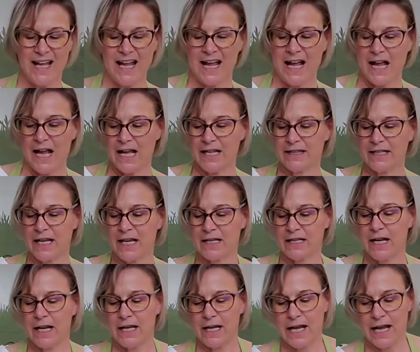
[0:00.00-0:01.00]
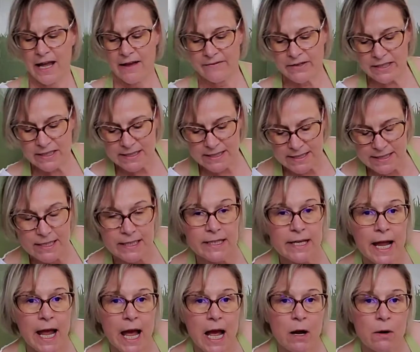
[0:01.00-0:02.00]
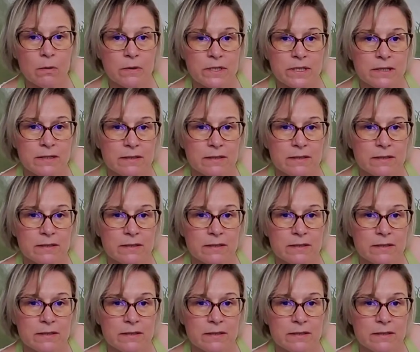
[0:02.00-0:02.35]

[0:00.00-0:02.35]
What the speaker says: and then having it sit out